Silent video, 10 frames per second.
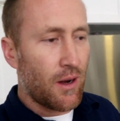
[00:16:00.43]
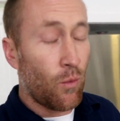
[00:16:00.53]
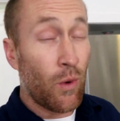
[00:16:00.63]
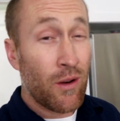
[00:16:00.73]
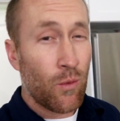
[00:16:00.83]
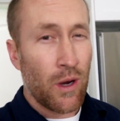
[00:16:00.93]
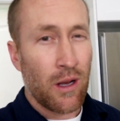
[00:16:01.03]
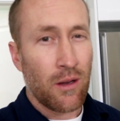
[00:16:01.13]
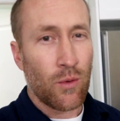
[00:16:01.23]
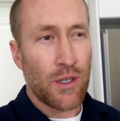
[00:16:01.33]
their window
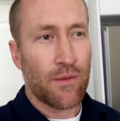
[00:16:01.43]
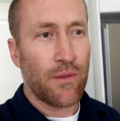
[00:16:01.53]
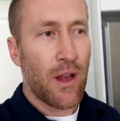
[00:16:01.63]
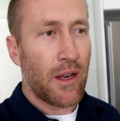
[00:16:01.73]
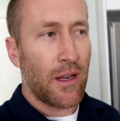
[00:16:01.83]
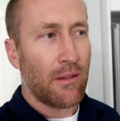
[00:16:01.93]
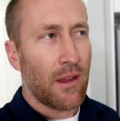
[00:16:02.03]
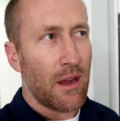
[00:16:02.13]
well was flooding.